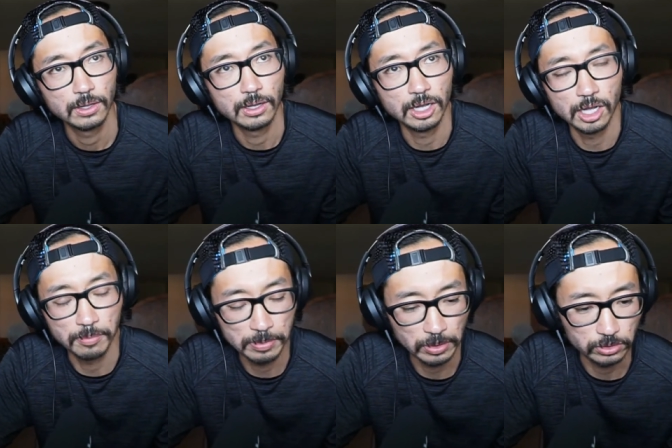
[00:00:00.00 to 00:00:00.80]

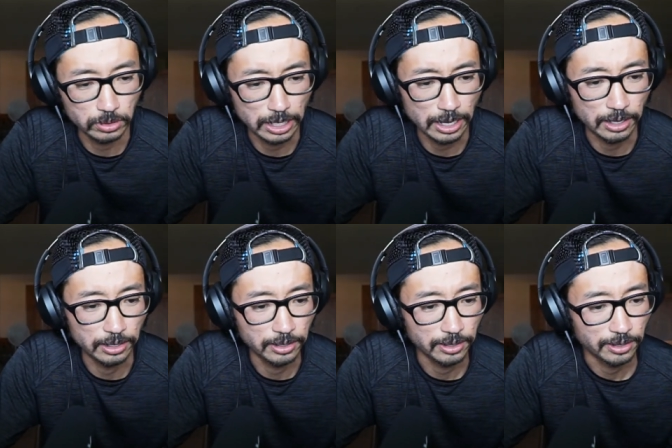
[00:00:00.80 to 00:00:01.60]
maybe I'll do that.
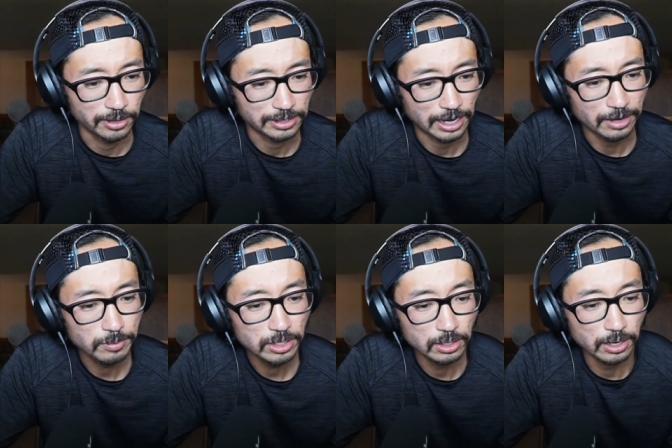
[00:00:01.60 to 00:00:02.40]
And I
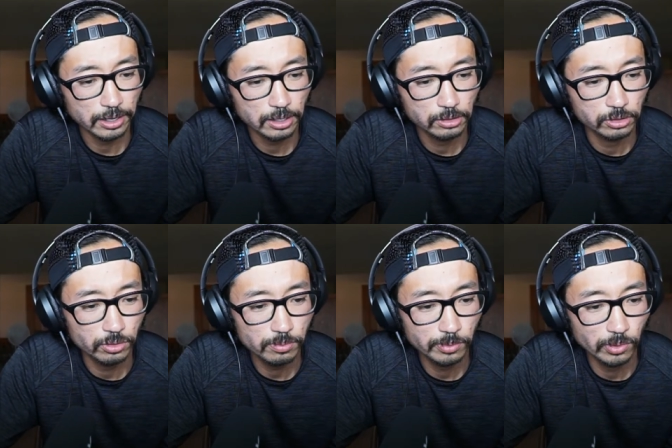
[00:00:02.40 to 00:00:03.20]
mean, I can
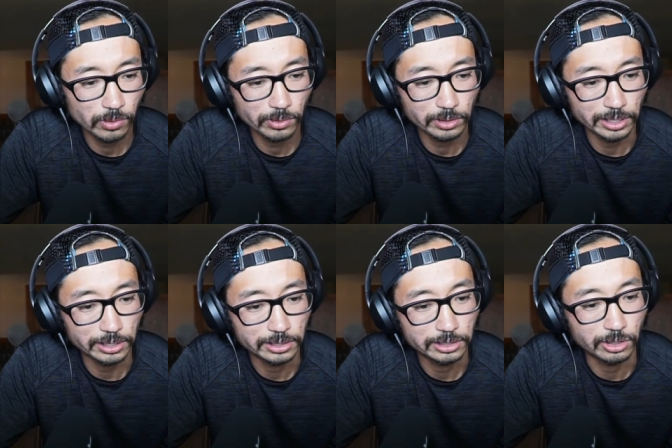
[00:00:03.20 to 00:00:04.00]
do more like
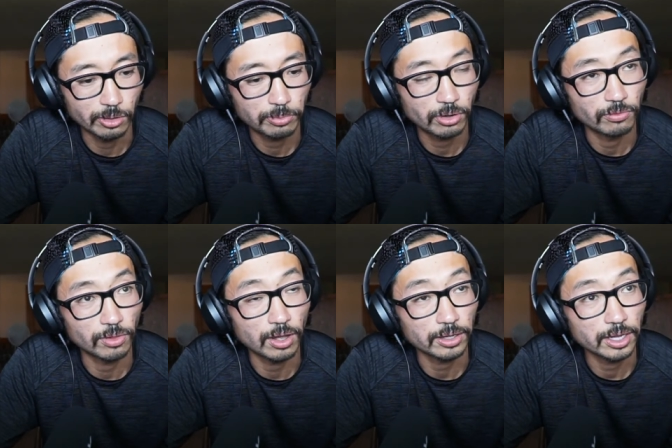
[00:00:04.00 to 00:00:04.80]
GoPro
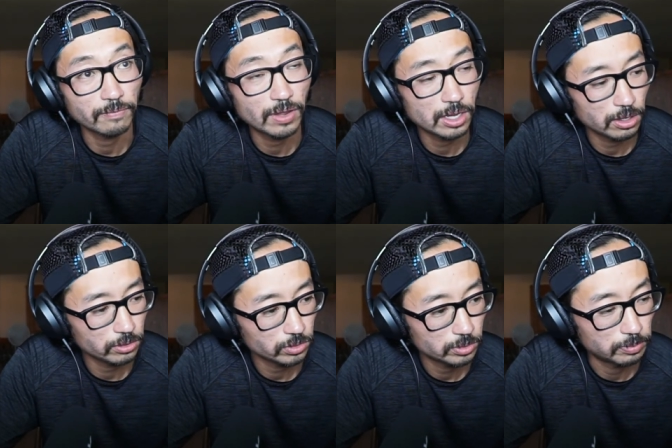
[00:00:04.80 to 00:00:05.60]
vlogging
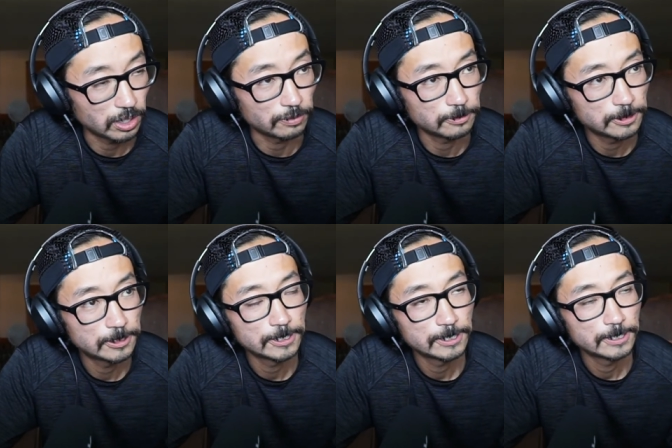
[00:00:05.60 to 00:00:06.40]
videos, but
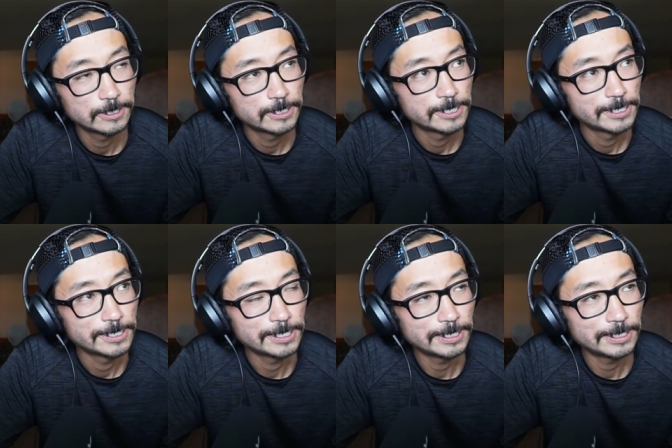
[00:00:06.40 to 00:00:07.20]

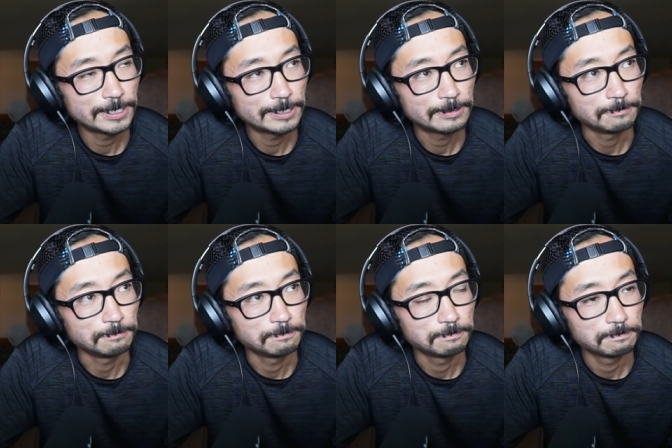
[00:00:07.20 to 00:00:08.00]
I
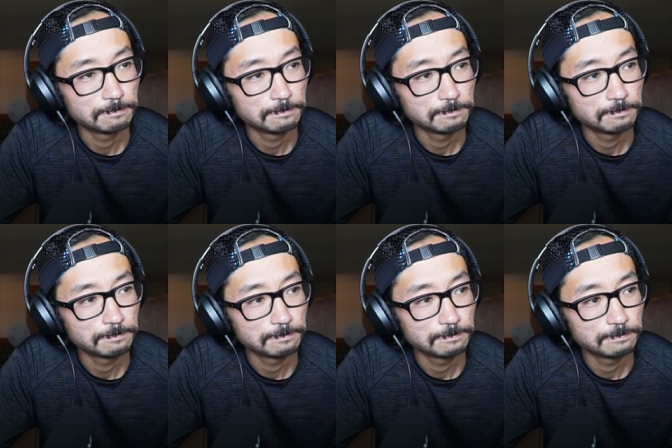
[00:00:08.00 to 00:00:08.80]

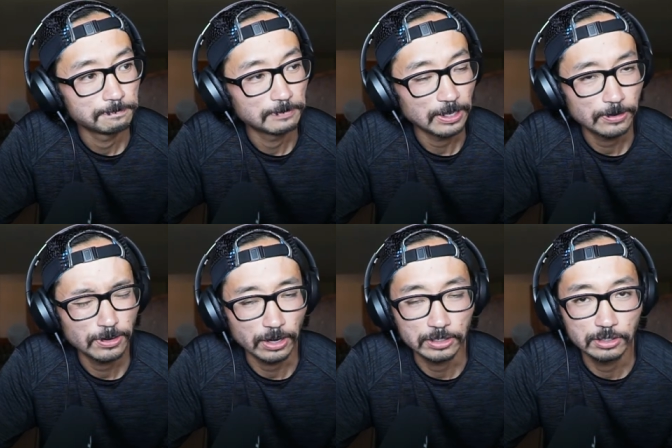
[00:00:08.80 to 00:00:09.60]
don't
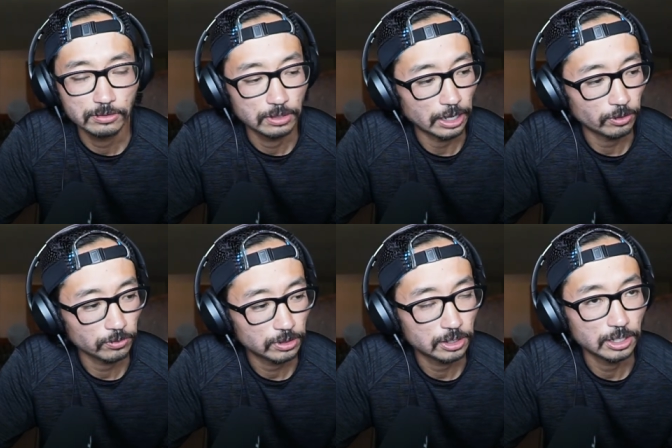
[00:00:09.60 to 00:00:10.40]
know. I don't
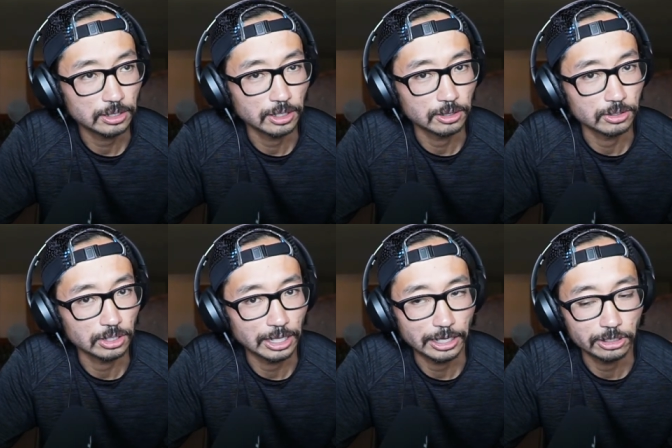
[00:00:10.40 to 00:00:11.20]
think that there's a
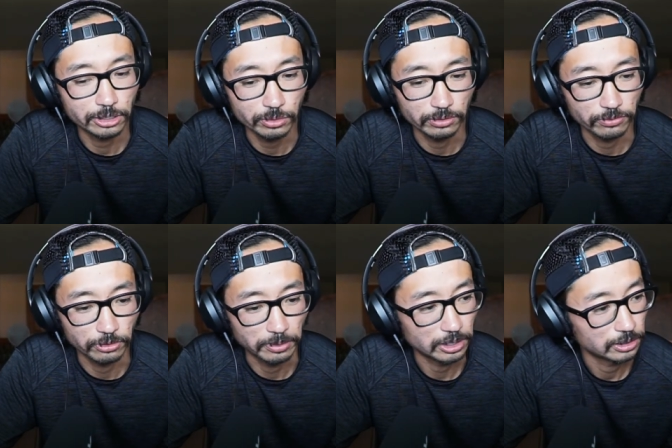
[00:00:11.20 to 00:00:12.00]
lot to it for
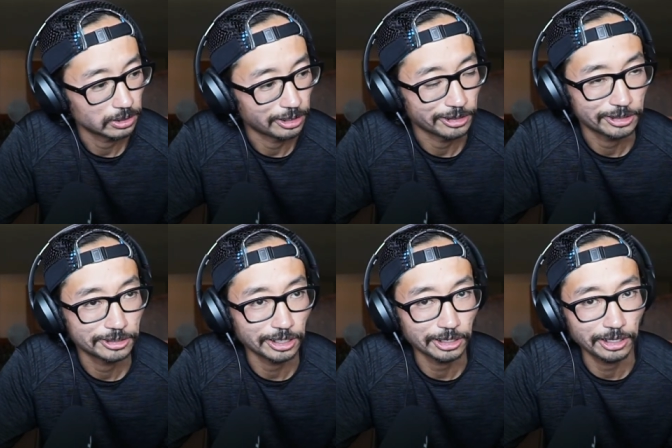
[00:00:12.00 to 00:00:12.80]
me. I like
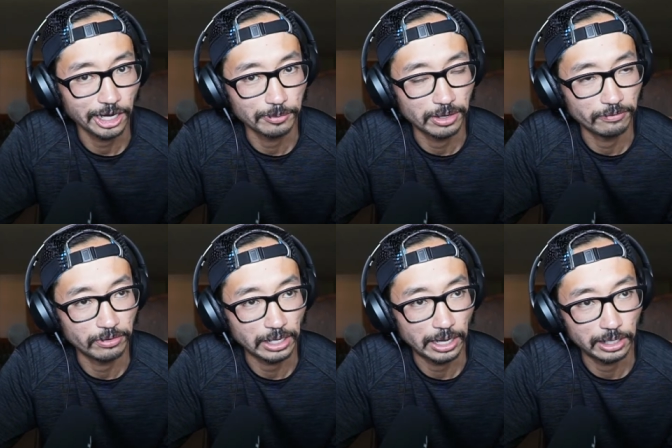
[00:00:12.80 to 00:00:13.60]
set the camera and
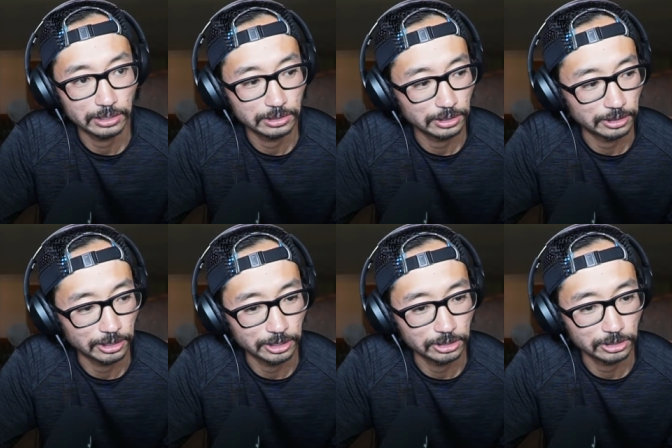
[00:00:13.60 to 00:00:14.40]
forget it. And then
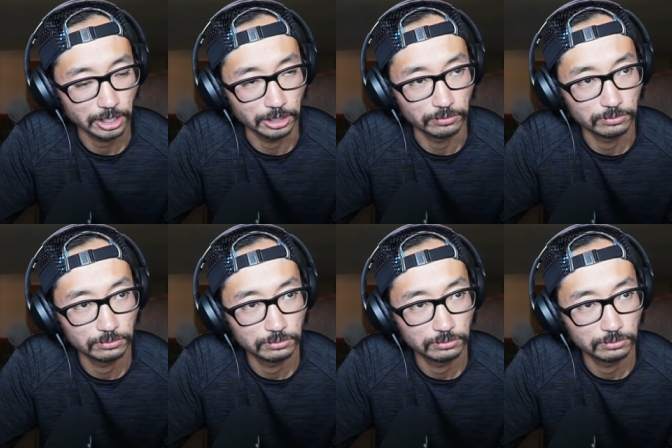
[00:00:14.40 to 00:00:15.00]
I just kind of,